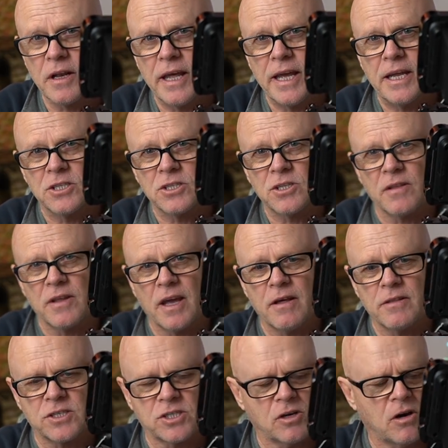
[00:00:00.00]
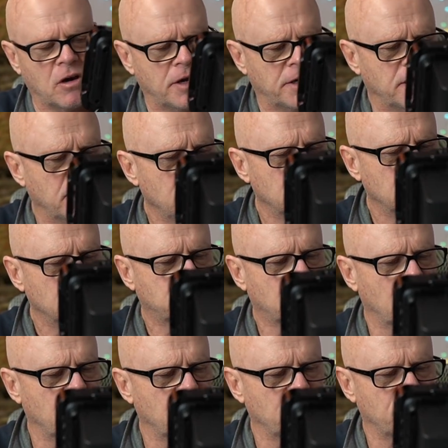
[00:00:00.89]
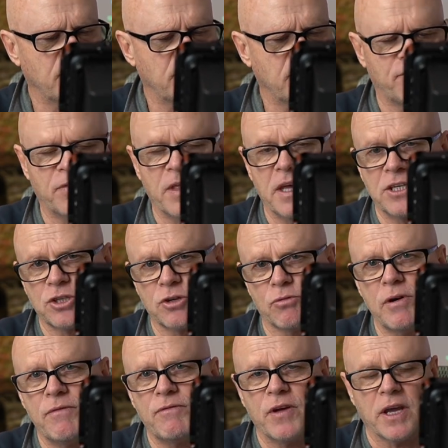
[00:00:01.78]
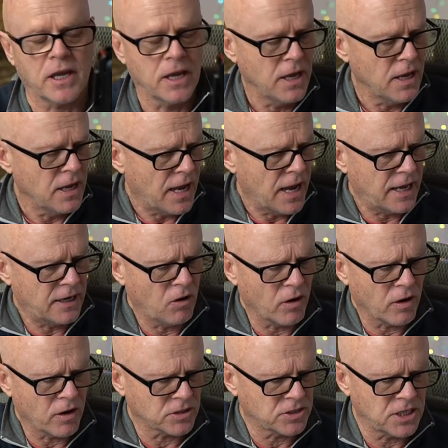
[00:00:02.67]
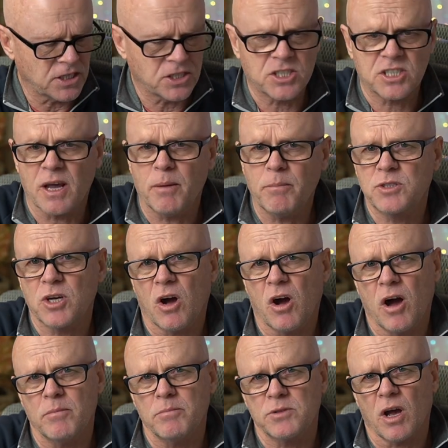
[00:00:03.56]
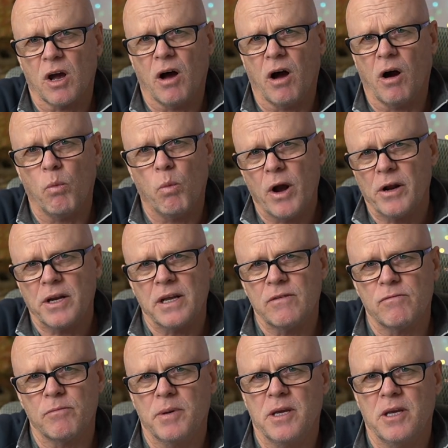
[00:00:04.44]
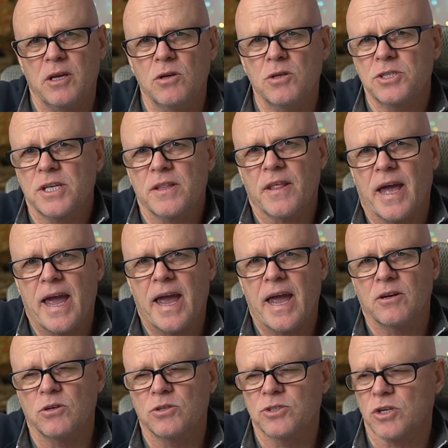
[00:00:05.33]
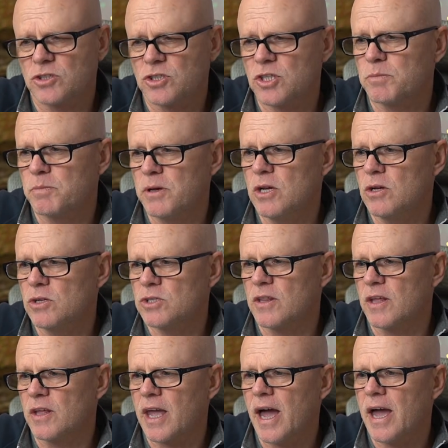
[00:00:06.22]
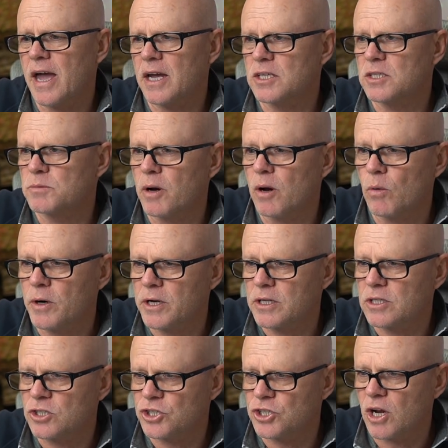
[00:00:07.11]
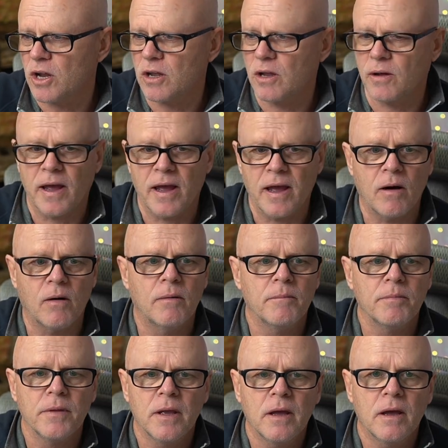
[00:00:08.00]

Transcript: the lens on the other side. So they're terrific. And like I said, sometimes I won't even be using the handles. I'll just be using the cage, but I wanted to show you how